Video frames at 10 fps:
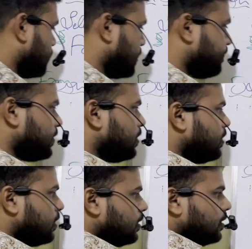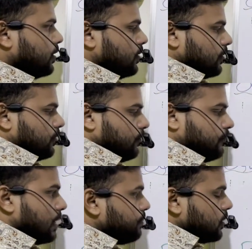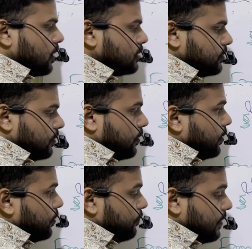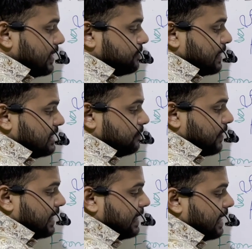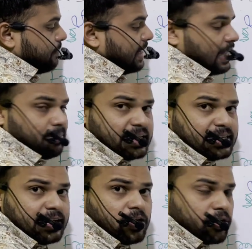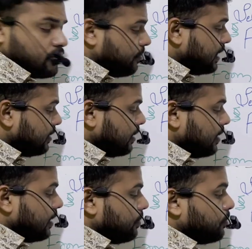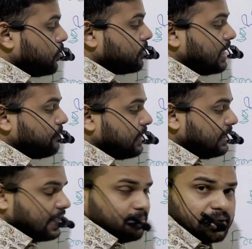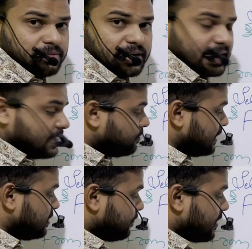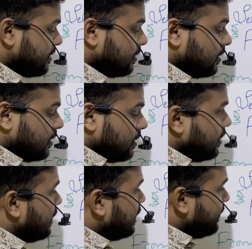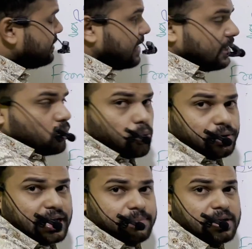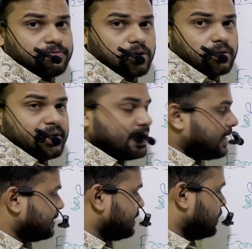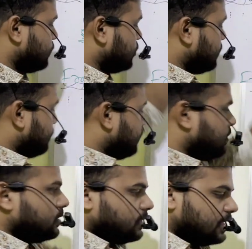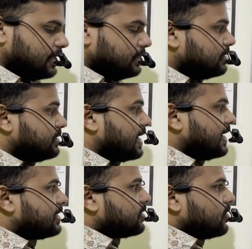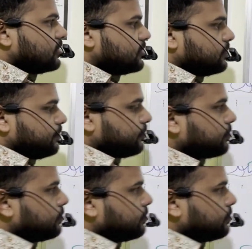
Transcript: Okay. From clause, we will specify table name as an argument. More than one table we can specify. It will select whole table for query execution. Then select clause